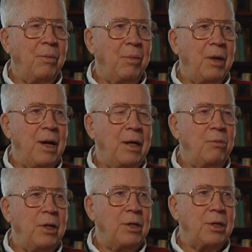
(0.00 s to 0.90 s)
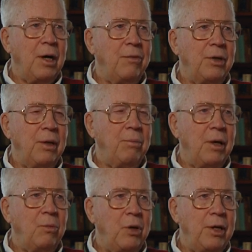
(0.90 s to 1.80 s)
the night we discovered that
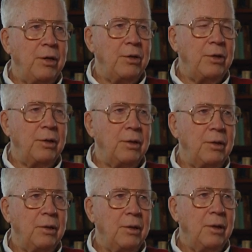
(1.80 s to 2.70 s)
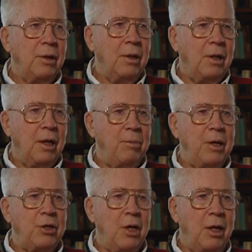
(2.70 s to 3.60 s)
Bud Winters had
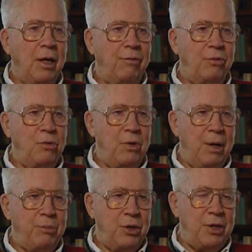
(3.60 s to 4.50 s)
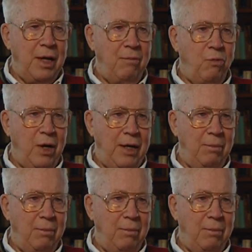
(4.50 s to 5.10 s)
mixed all our food up to save weight